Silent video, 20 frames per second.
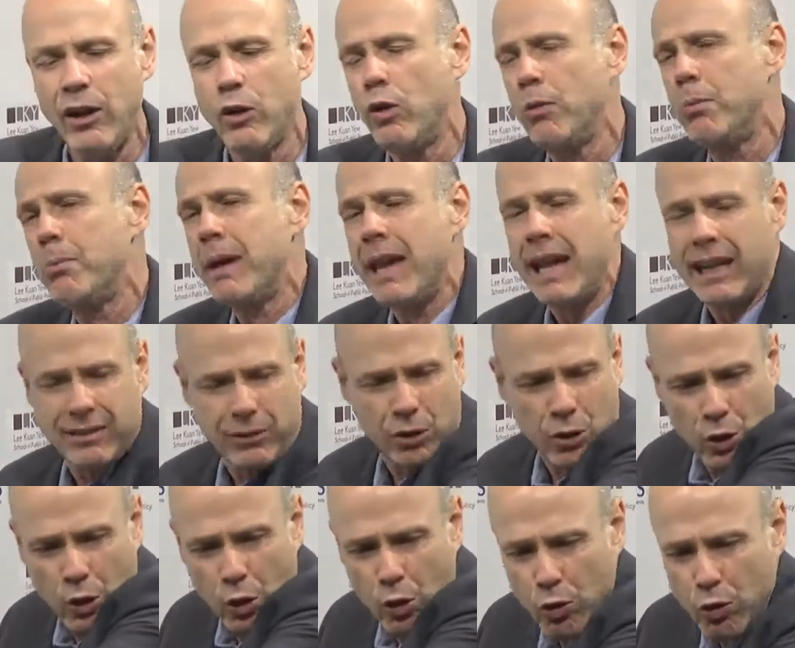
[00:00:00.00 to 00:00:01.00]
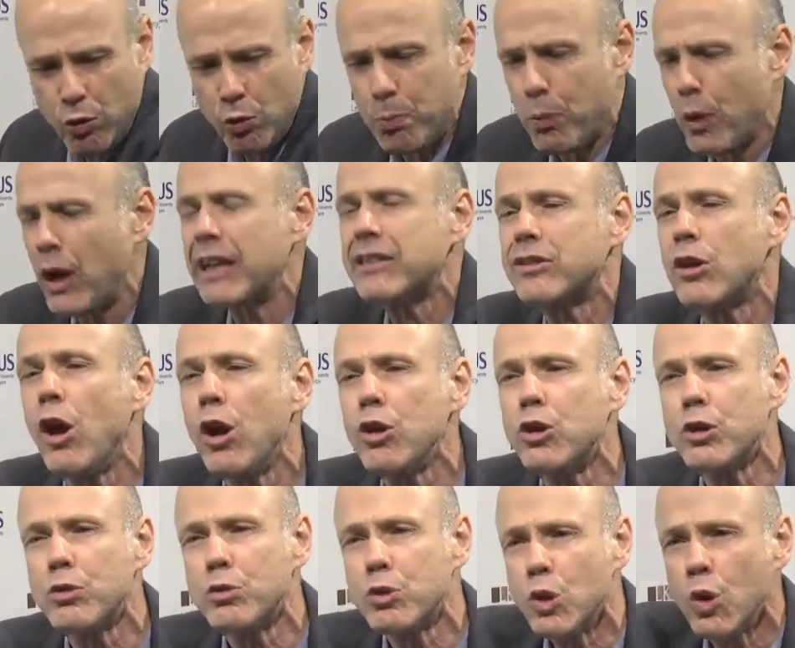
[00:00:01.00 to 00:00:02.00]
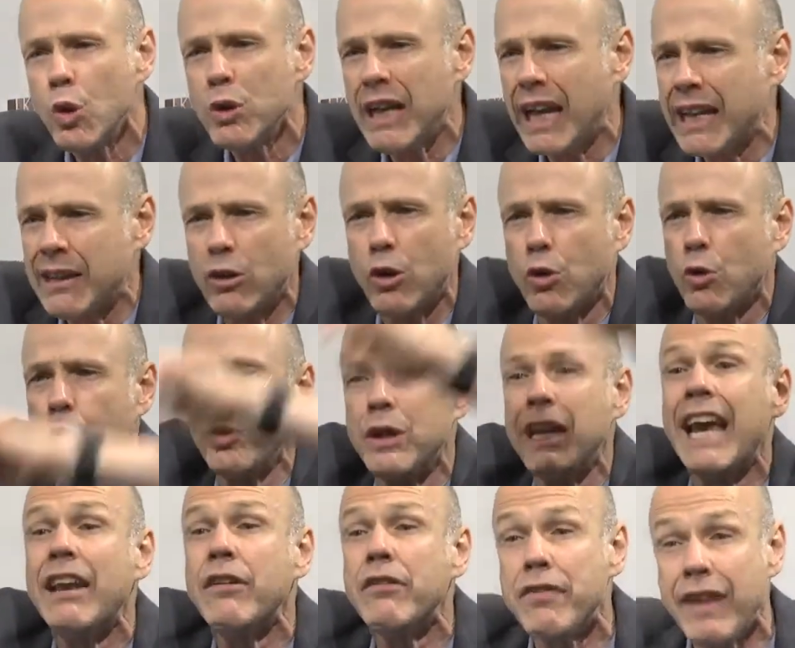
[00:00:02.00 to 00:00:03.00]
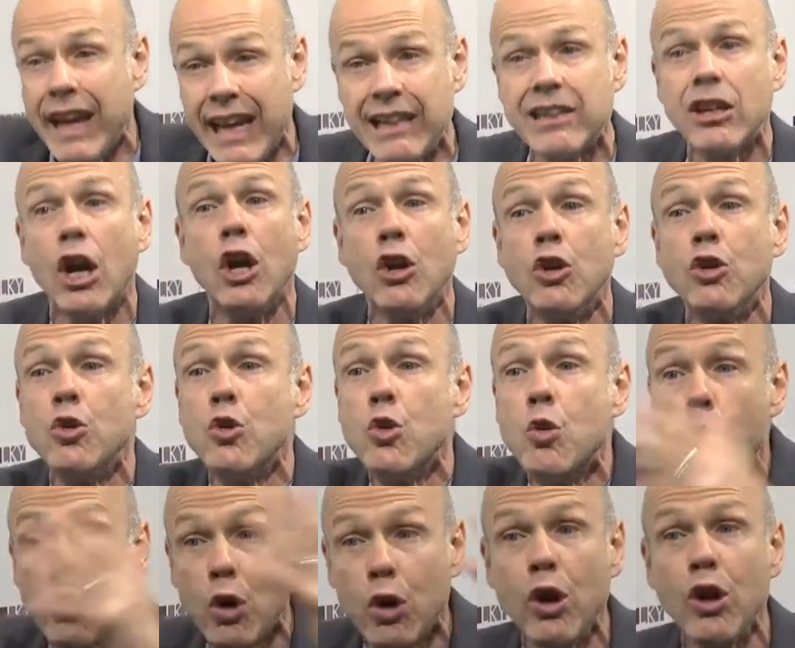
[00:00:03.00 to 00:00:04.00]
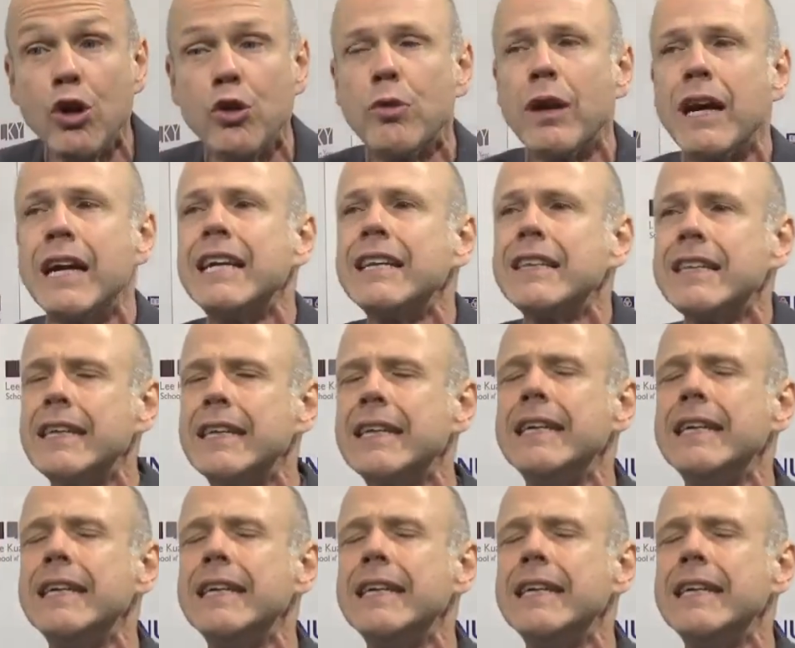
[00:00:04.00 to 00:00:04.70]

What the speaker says: who makes, who breaks all the rules and reinvent a new world, right?